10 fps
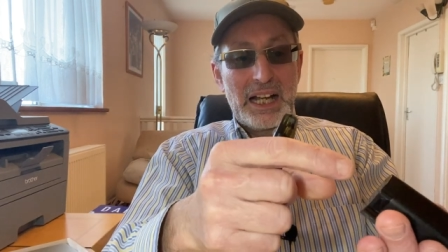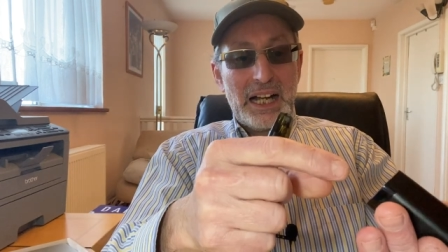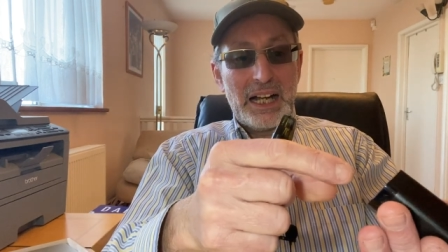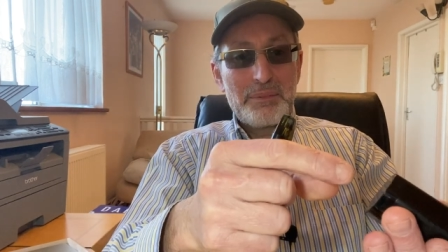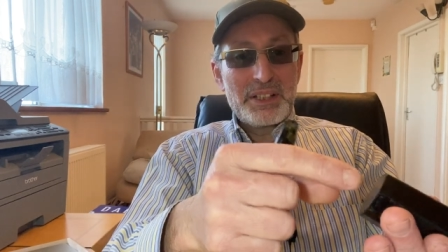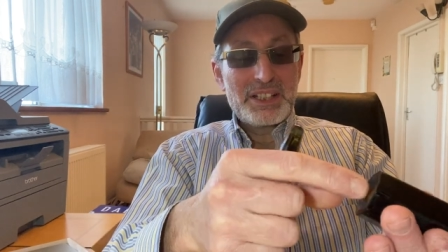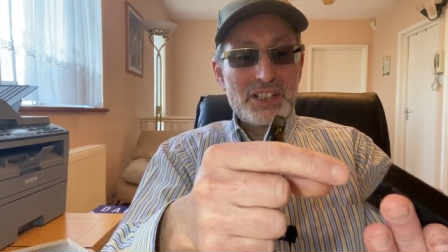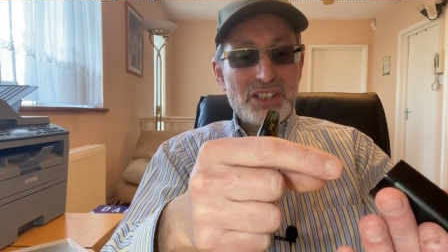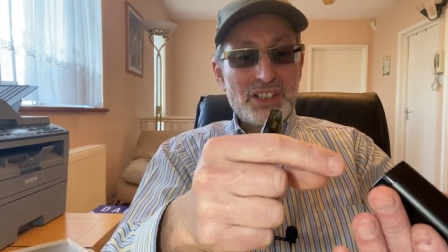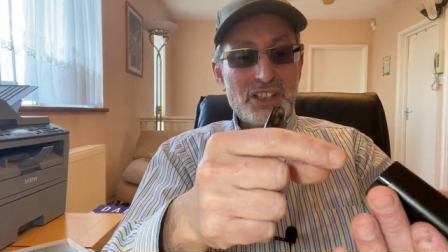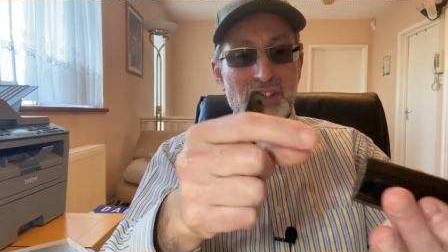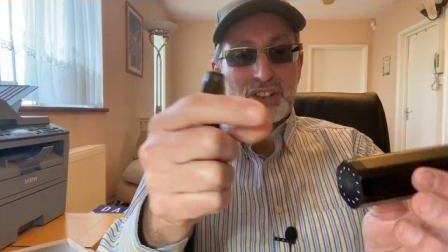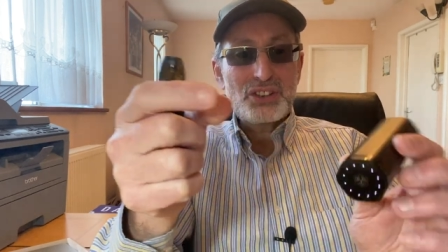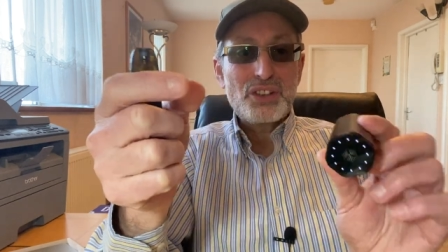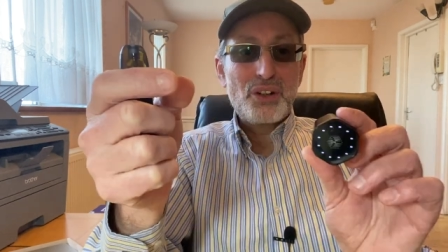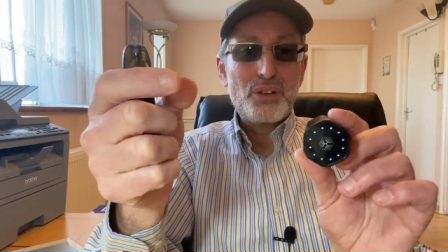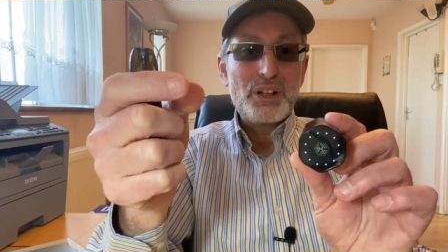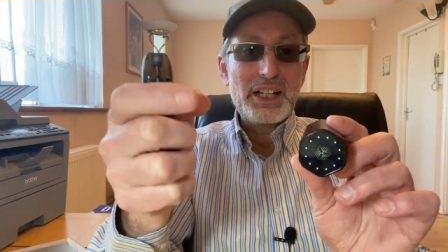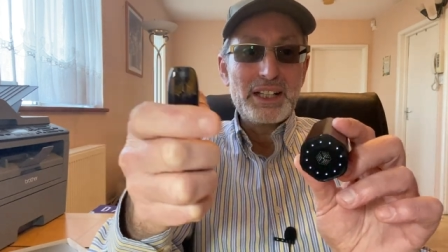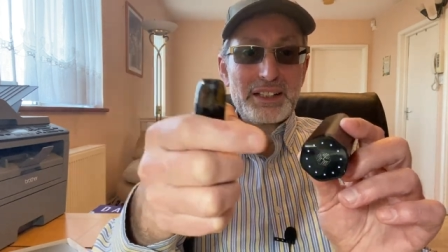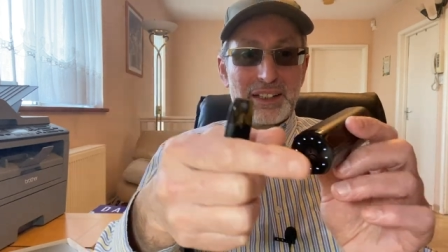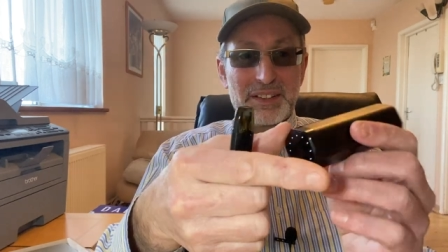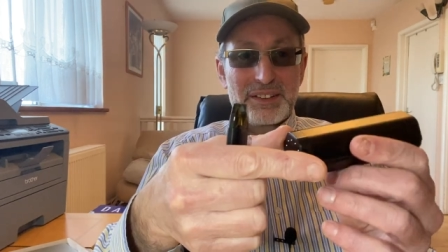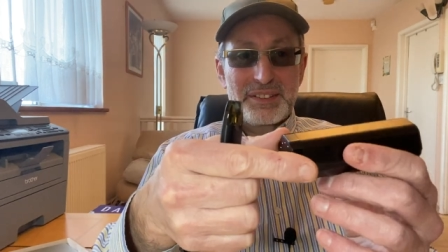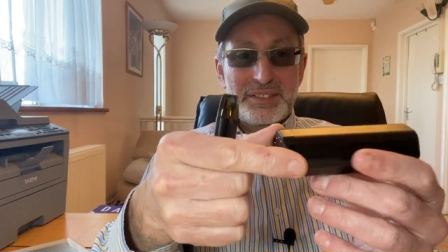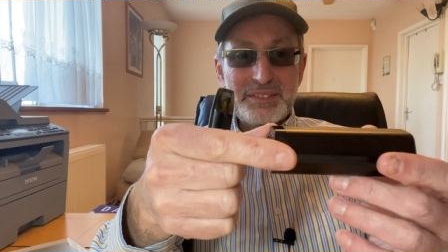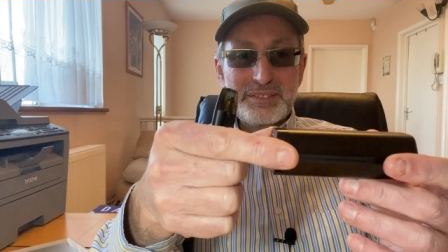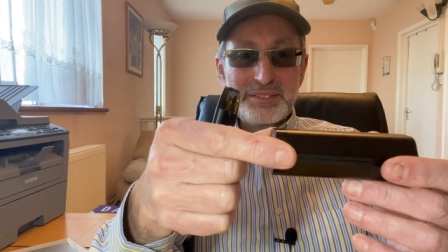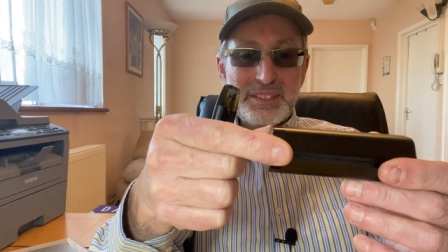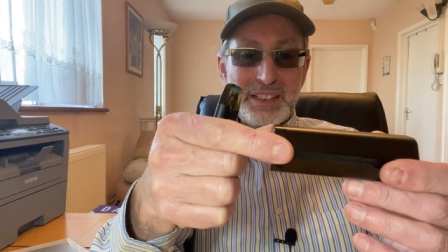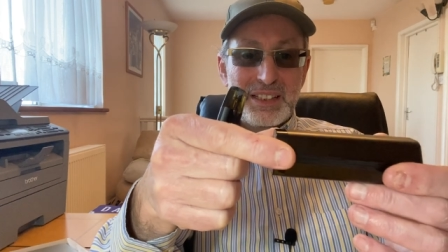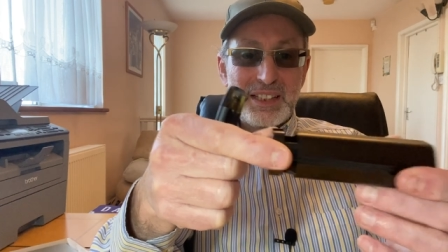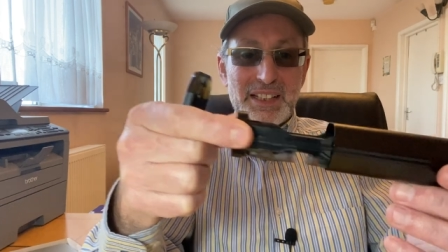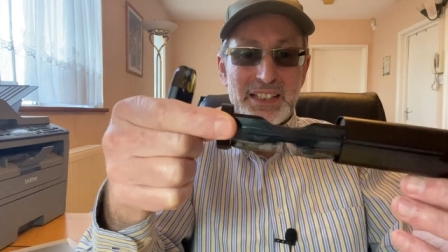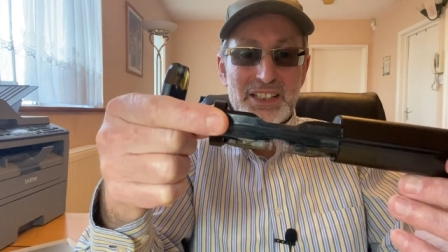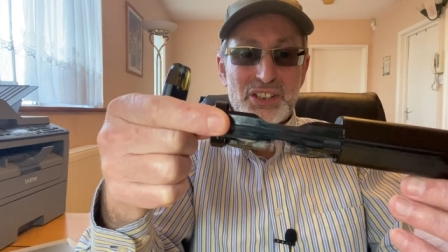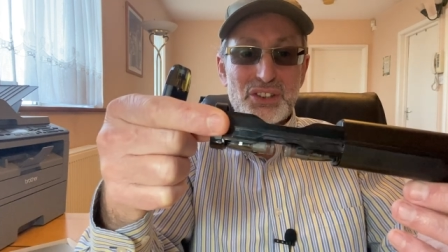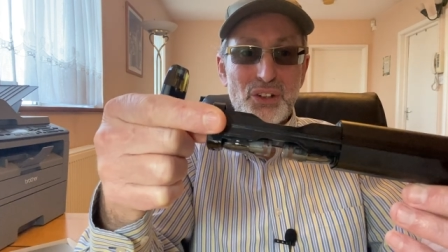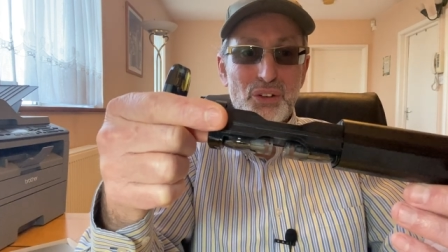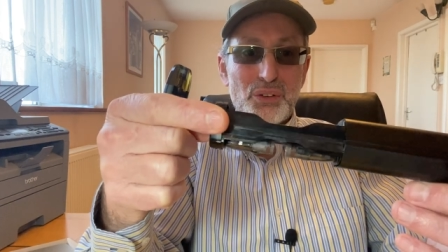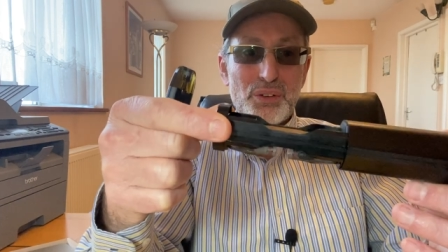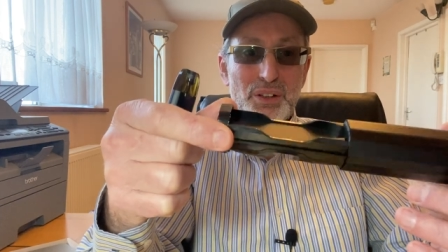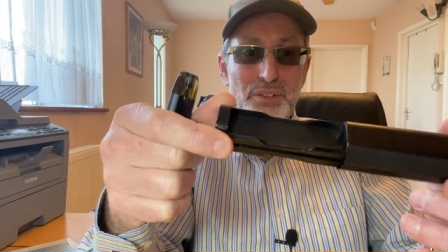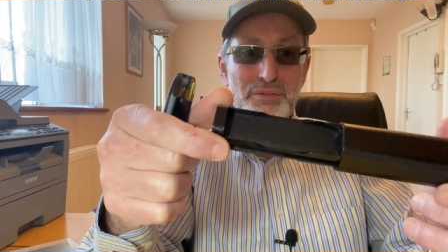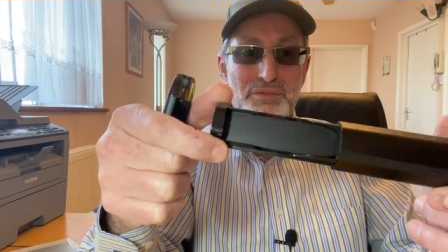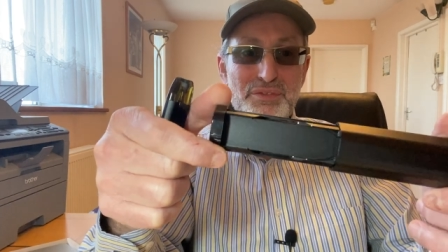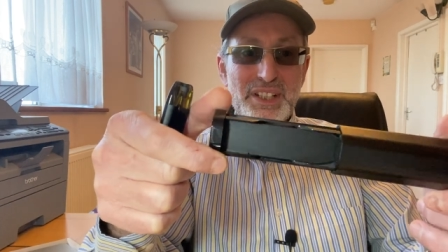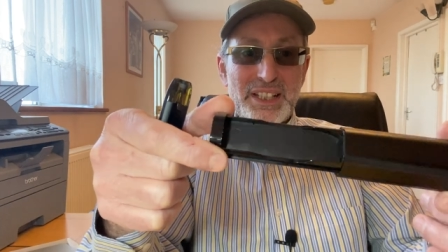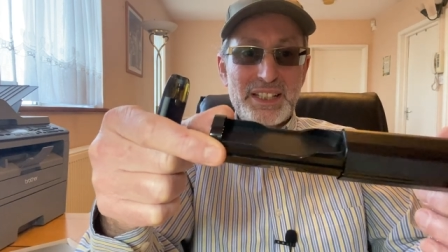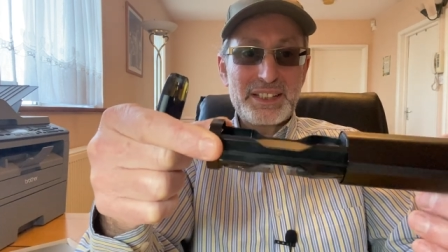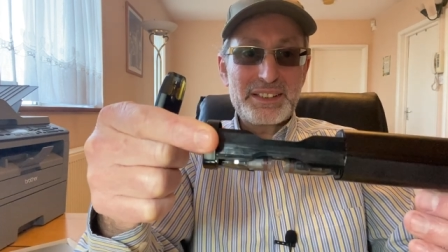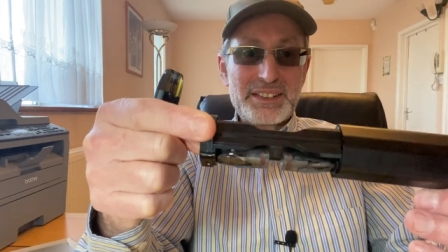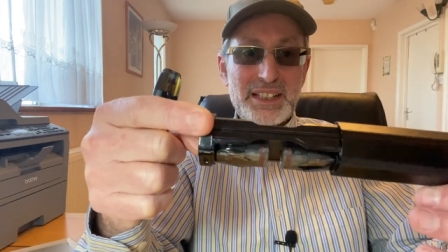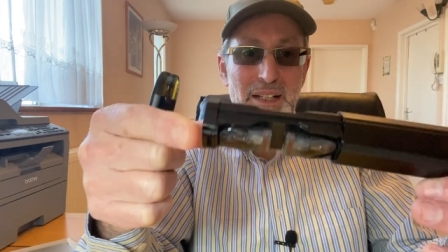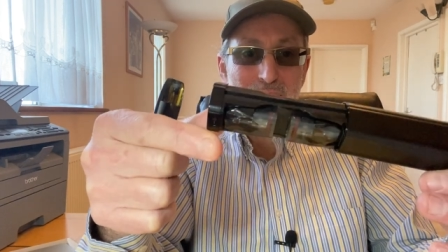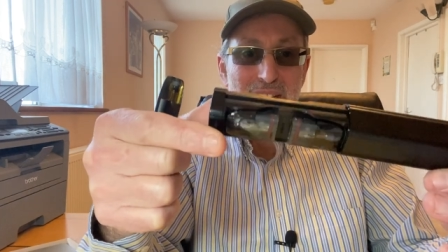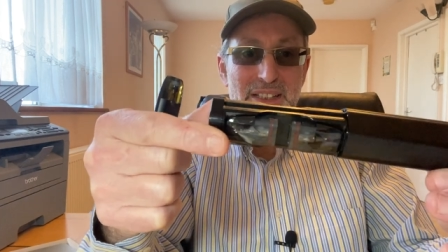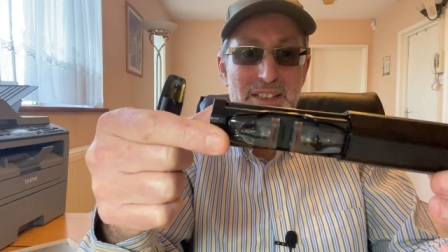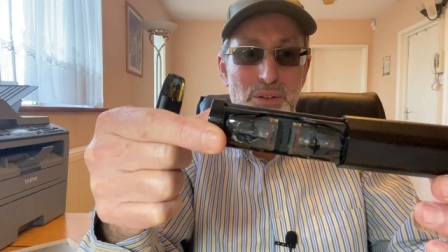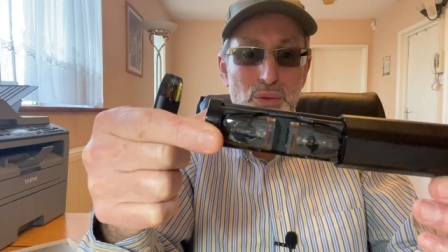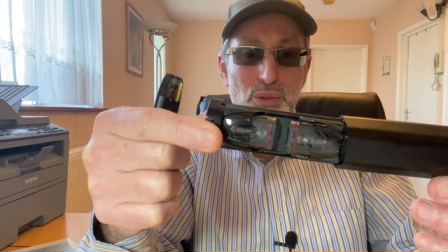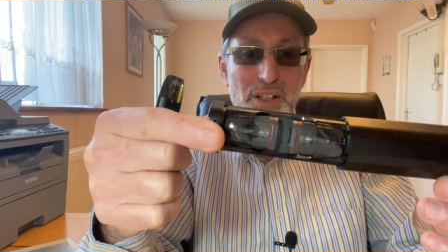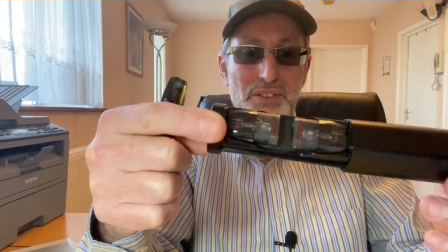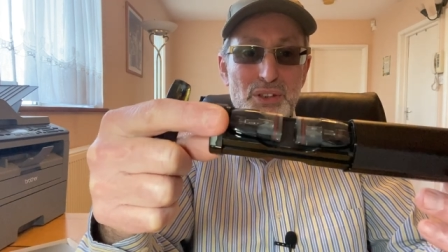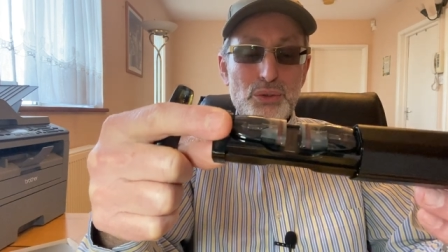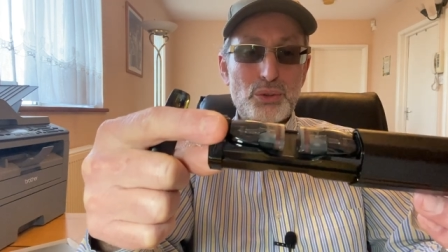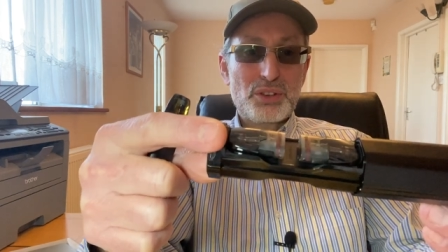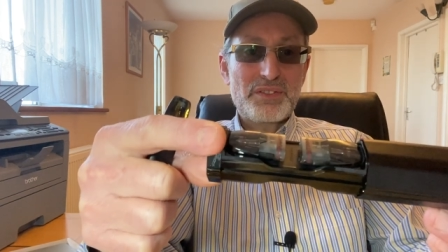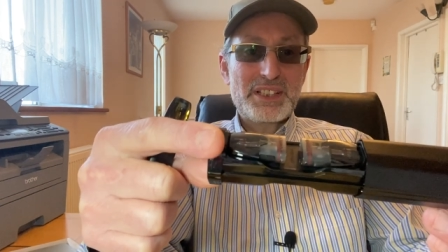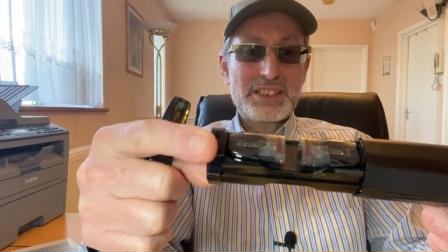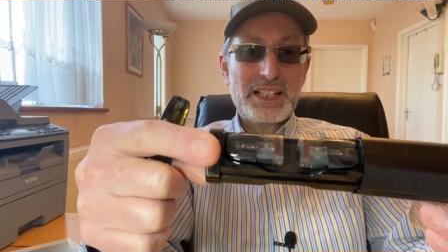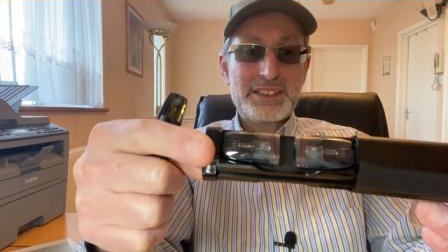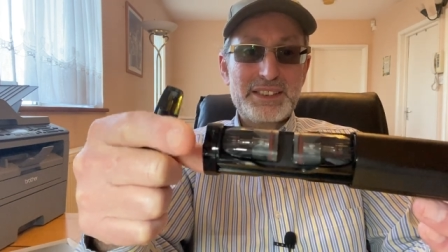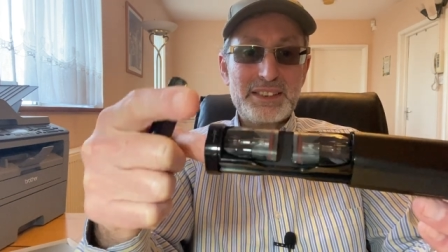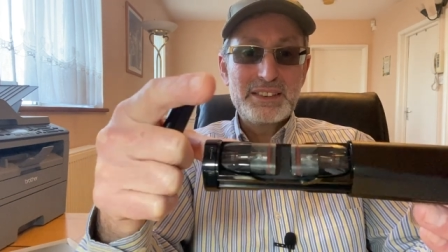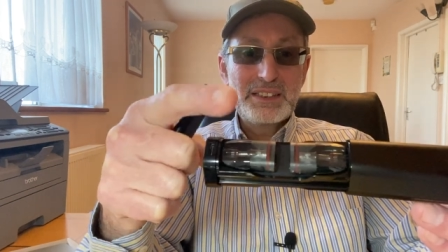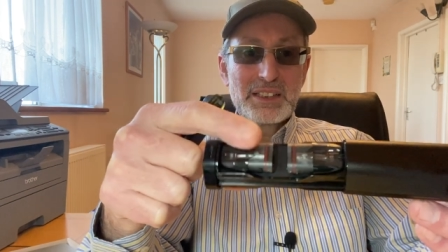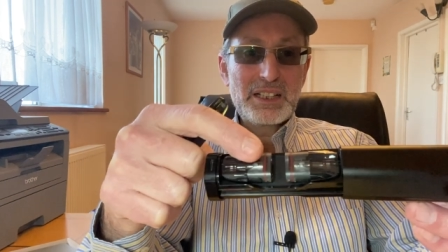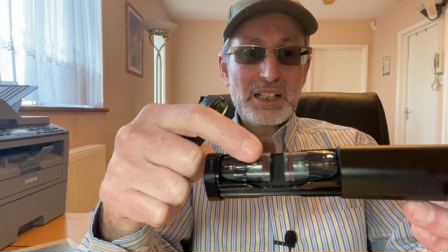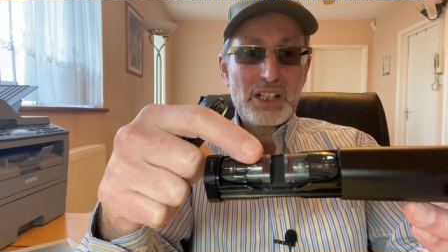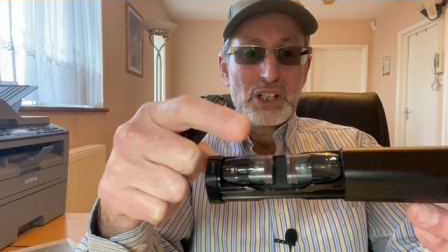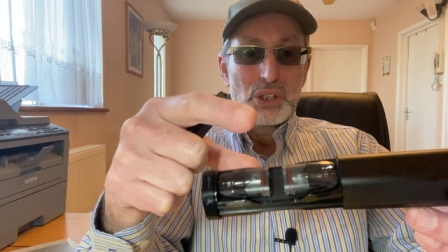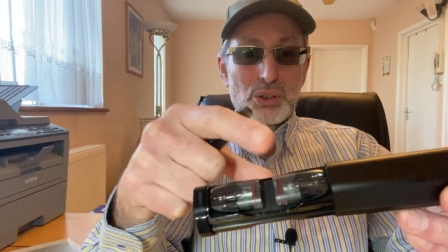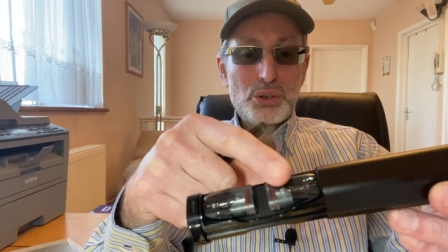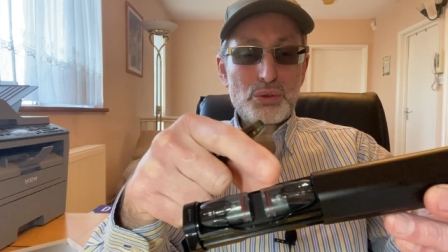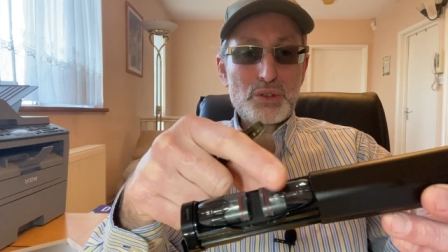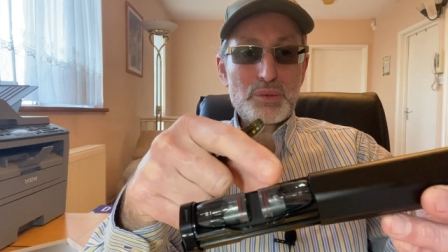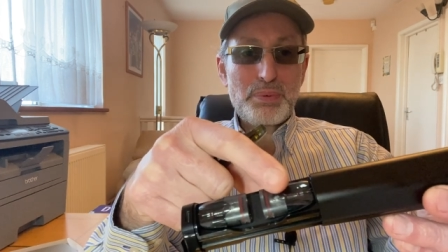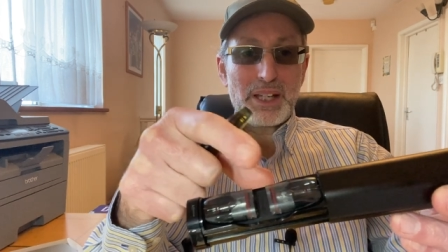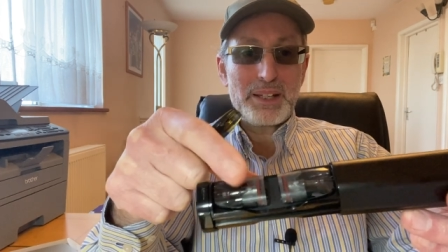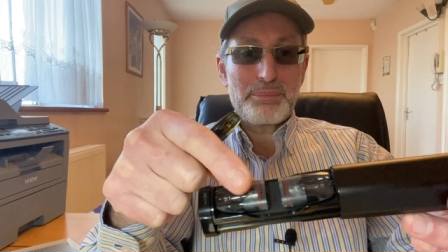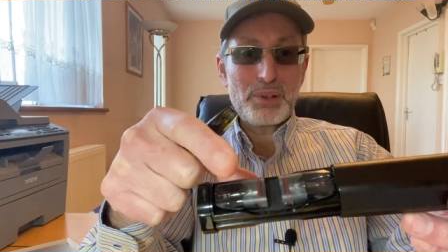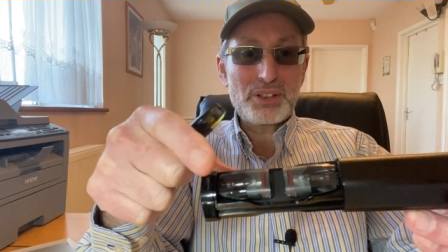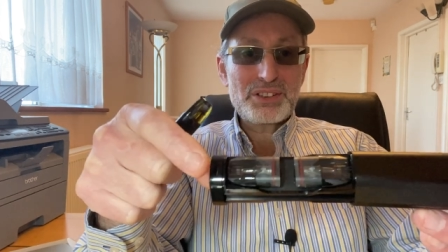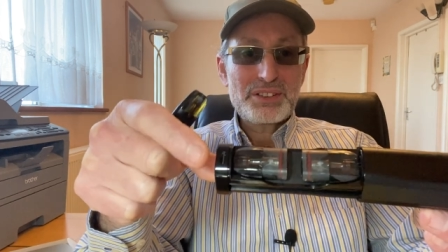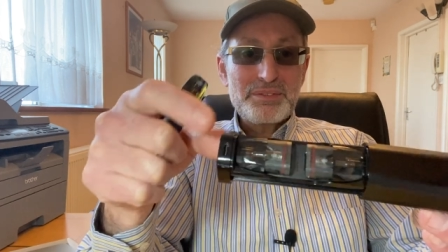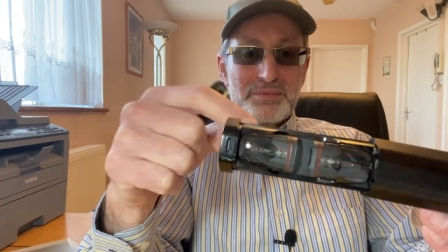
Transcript: I mean, this is so elegant. It's so convenient. I mean, whoever thought of this idea? Two spare pods.